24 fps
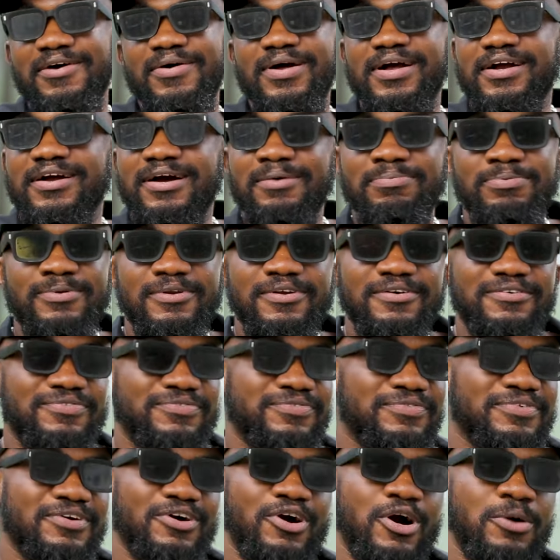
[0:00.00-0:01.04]
There were a couple of
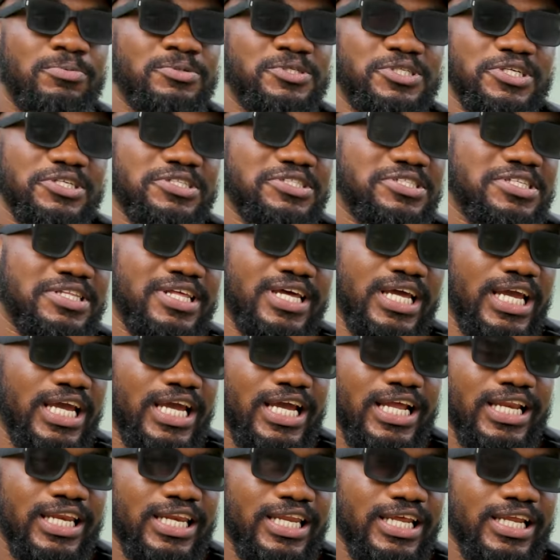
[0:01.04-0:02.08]
options
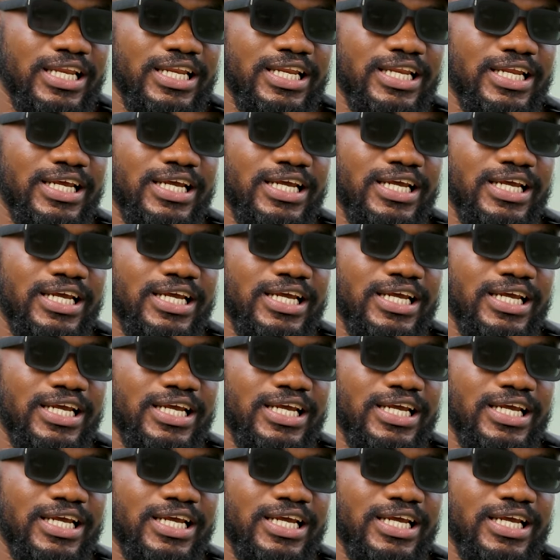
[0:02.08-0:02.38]
there, and then.